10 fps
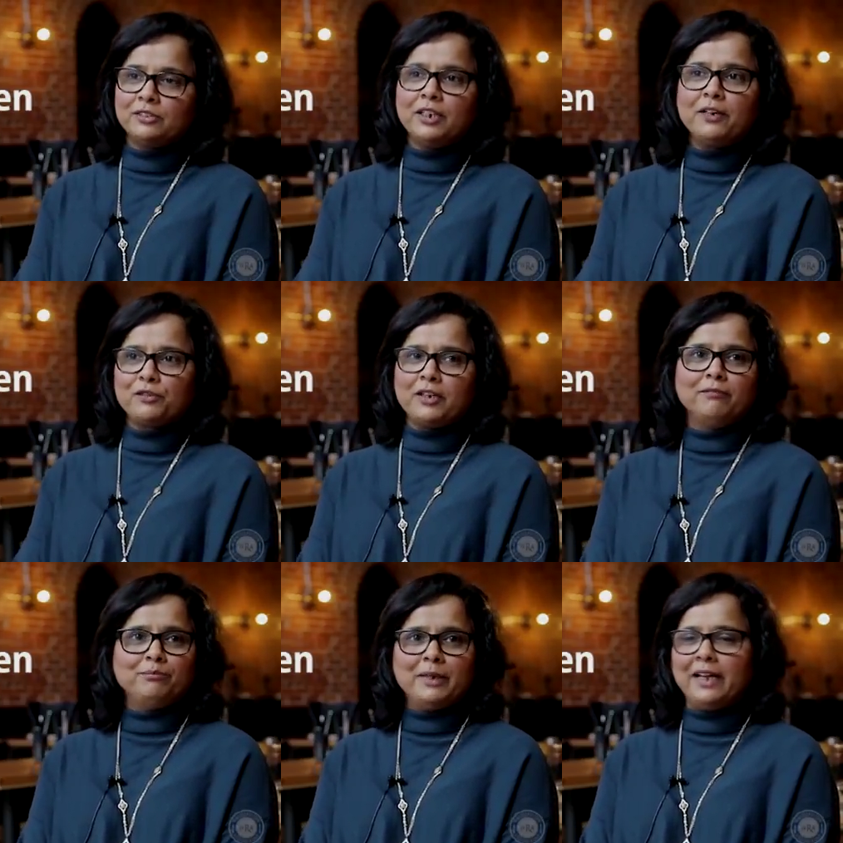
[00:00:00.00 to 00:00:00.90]
So you have to
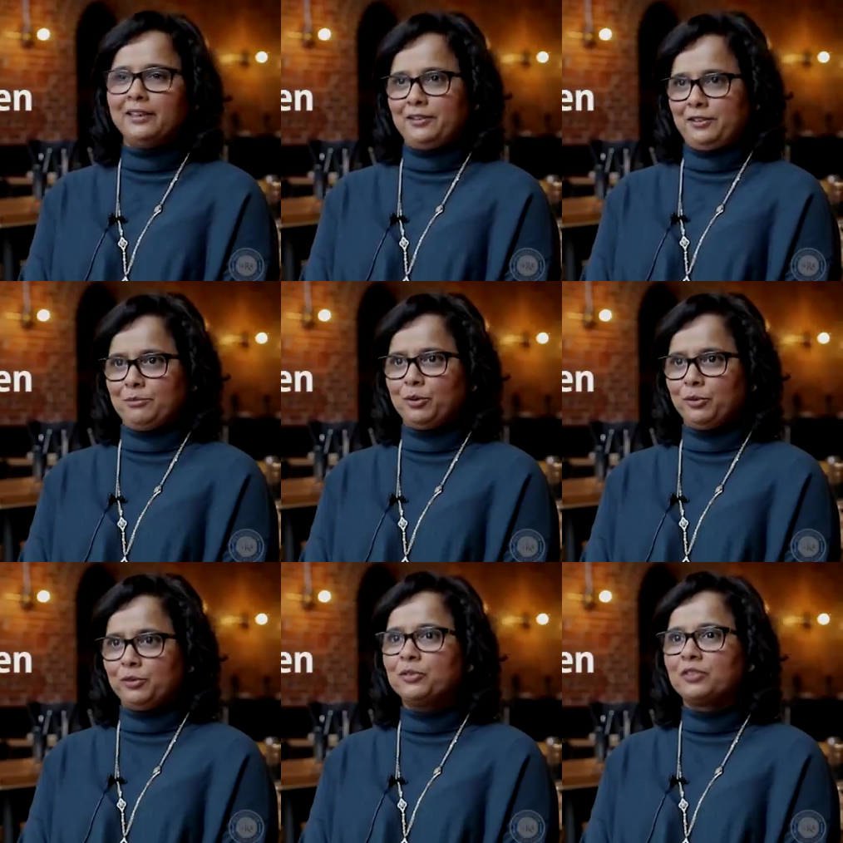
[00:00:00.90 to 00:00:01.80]
have balance of
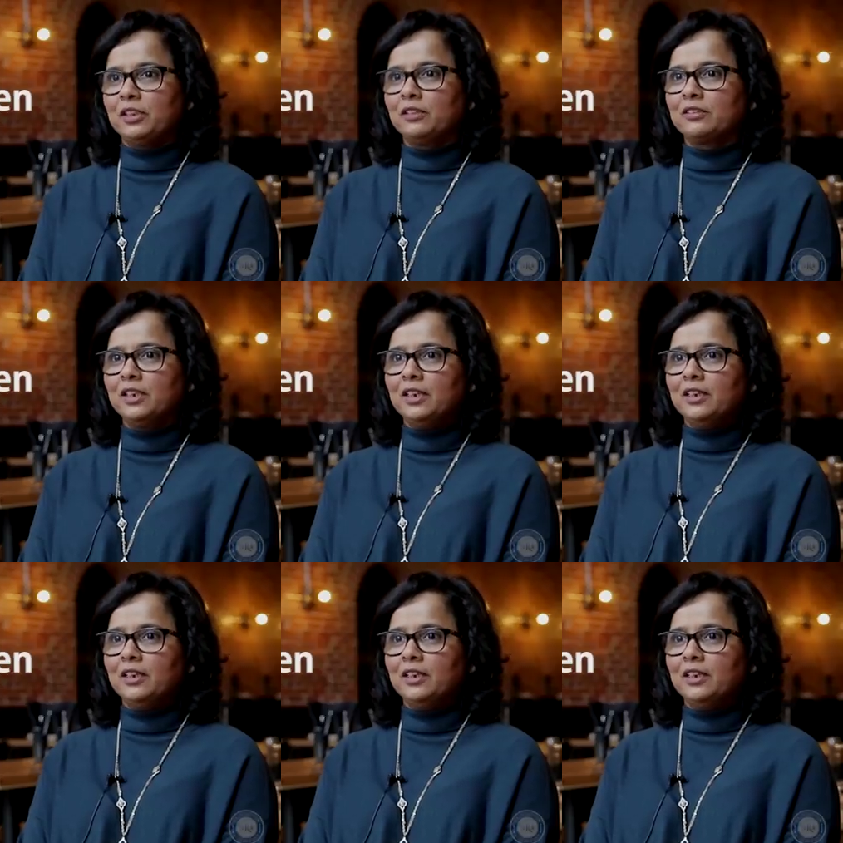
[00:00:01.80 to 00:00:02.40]
both those things.